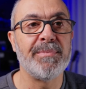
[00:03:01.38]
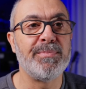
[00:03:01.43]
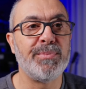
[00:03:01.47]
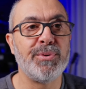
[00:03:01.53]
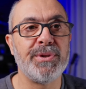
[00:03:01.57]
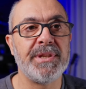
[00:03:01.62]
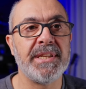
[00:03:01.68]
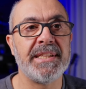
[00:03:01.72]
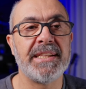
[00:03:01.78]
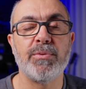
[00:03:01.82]

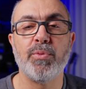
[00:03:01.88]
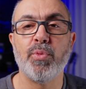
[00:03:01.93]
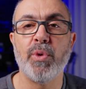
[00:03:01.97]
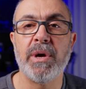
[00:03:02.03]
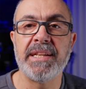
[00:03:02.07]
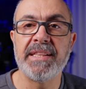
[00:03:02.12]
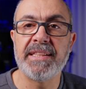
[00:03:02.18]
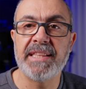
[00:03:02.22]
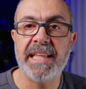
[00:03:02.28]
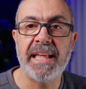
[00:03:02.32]
put it
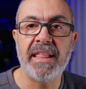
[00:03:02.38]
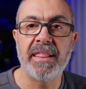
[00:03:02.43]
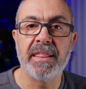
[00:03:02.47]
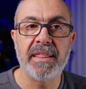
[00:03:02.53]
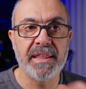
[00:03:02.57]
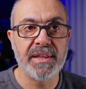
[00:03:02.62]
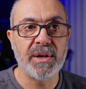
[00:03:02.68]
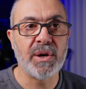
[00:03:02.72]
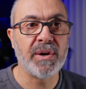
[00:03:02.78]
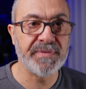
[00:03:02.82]
1/10
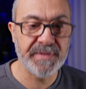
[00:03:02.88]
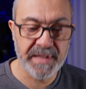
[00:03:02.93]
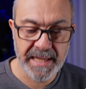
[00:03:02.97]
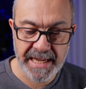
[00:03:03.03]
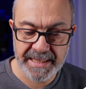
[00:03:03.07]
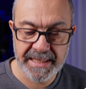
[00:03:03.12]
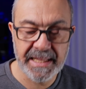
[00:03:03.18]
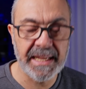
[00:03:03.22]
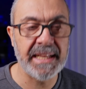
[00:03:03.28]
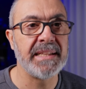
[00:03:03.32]
of
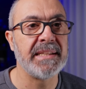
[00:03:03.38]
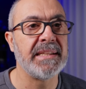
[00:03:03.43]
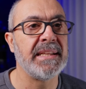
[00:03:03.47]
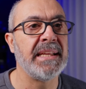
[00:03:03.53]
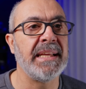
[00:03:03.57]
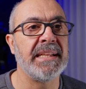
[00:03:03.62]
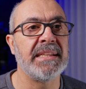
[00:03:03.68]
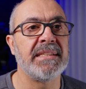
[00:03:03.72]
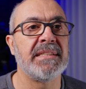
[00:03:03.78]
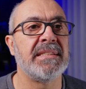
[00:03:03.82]
that, and
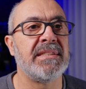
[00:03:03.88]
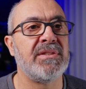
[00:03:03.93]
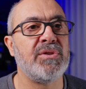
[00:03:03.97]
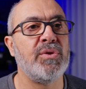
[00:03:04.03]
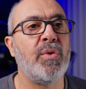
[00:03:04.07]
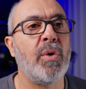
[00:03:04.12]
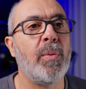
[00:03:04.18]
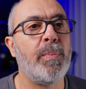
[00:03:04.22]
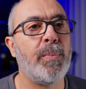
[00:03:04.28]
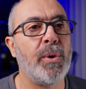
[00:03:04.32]
that's
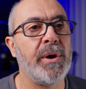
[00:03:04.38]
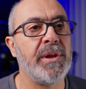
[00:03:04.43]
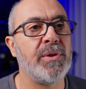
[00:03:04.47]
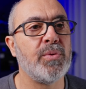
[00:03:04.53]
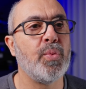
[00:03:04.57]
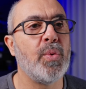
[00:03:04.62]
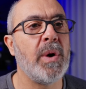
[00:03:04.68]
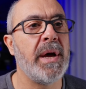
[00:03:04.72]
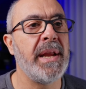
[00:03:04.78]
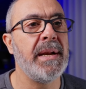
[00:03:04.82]

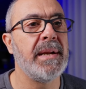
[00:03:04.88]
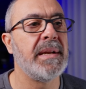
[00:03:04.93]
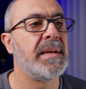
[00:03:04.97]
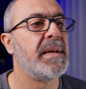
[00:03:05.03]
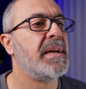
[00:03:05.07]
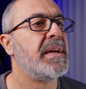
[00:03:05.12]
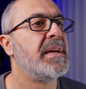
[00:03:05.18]
0.1.